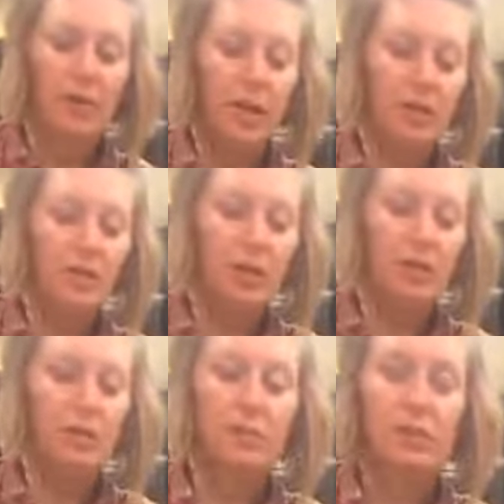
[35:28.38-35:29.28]
and you
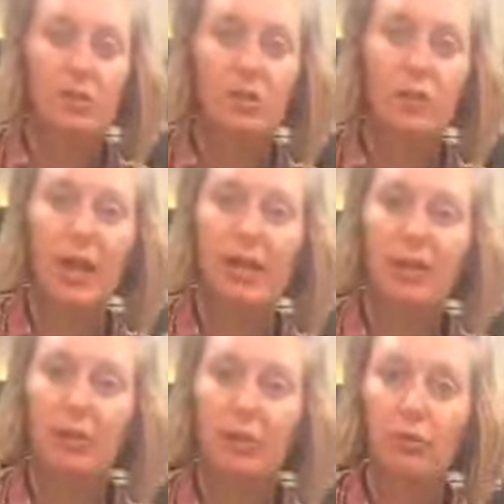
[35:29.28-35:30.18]
can drain it
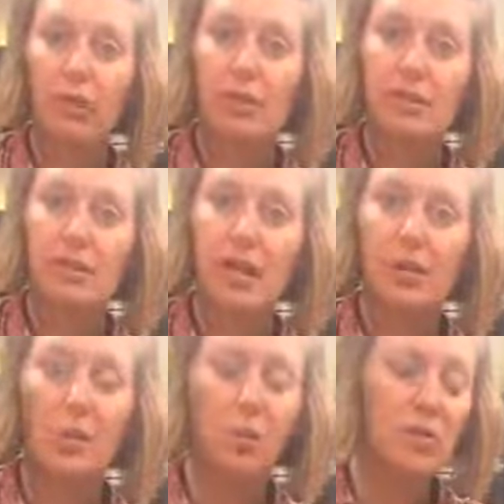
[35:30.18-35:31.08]
all through there because it's got
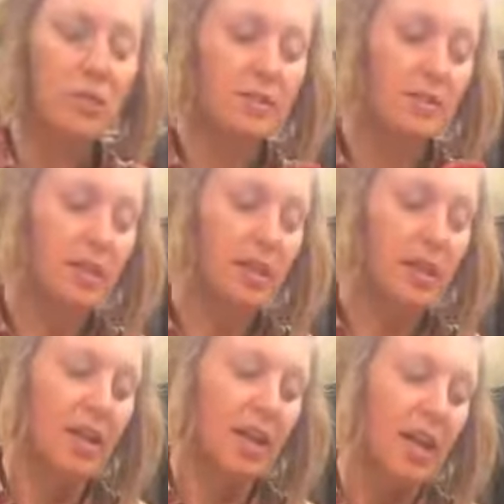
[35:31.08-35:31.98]
holes.
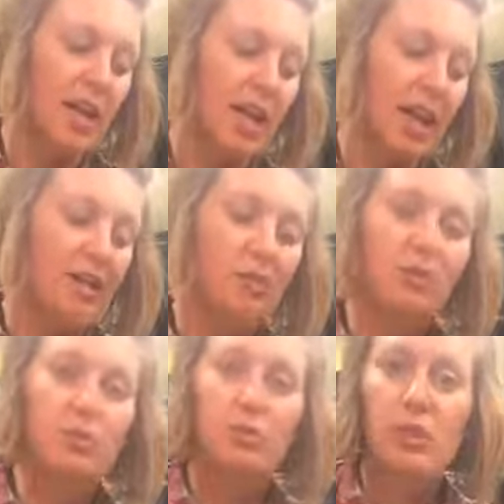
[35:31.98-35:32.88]
And you could
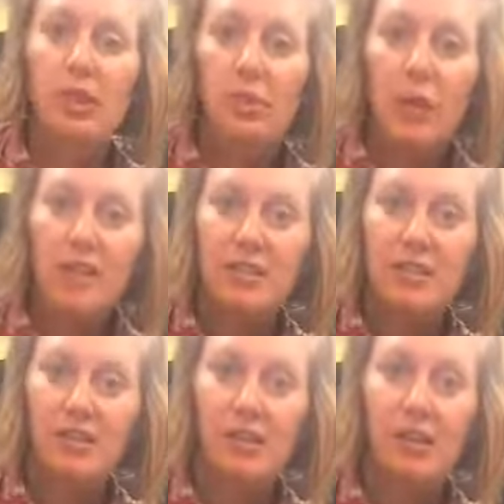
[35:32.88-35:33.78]
do zucchini pasta
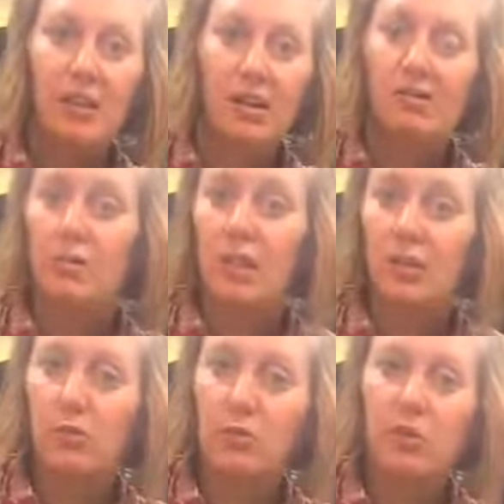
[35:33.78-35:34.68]
in here, zucchini
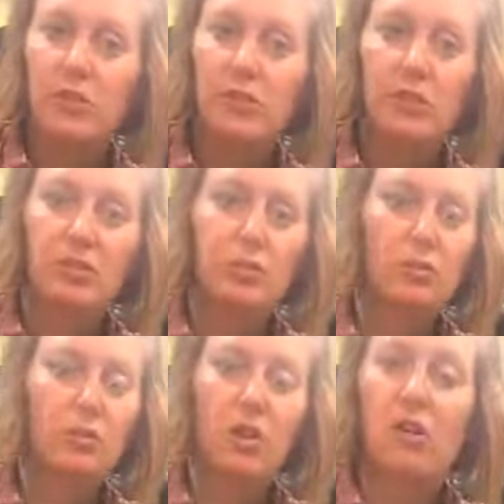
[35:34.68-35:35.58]
noodles. You can
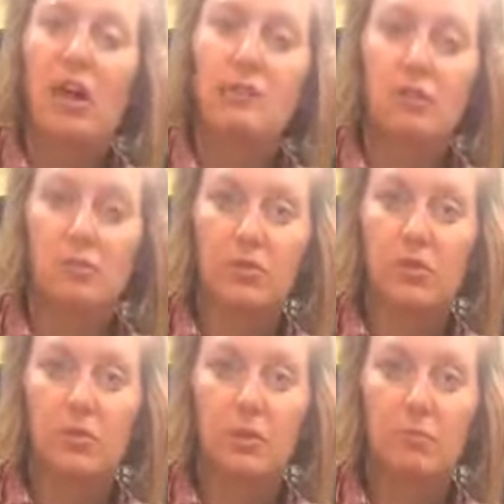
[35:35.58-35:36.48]
do all kinds of noodles in
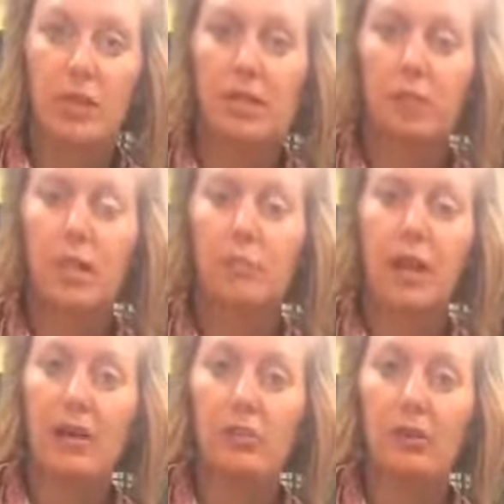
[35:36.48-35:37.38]
here. Make a quick
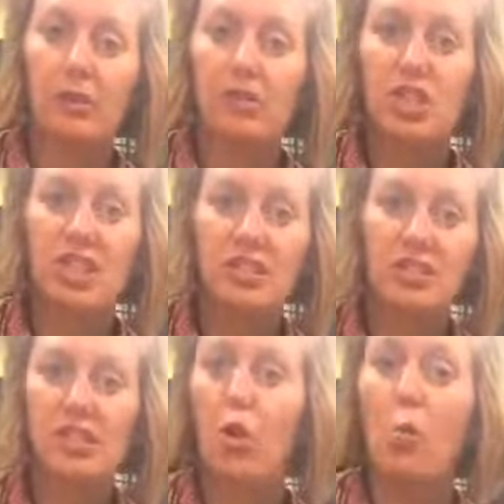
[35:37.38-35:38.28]
macaroni and
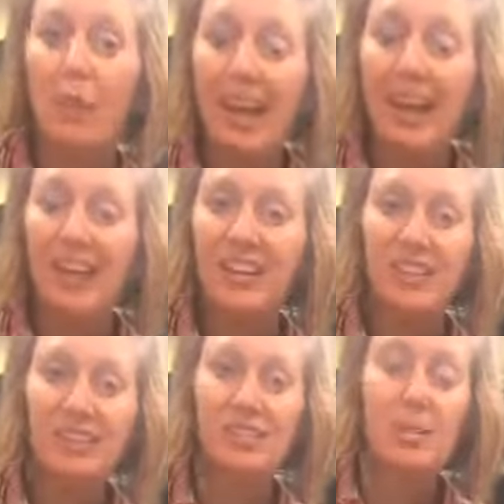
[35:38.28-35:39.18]
cheese, homemade,
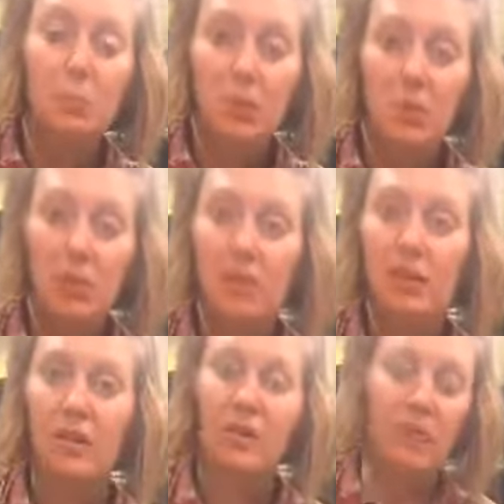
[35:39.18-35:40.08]
simple.
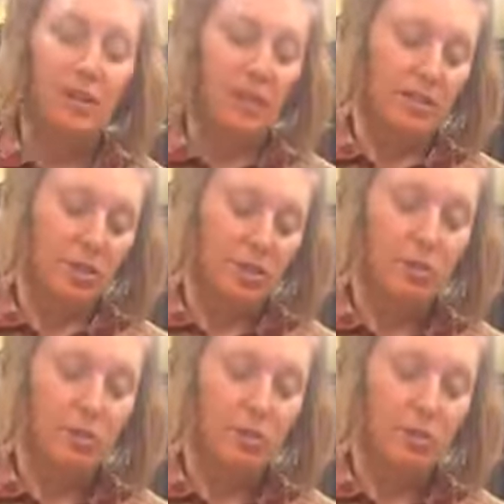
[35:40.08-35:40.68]
It's just the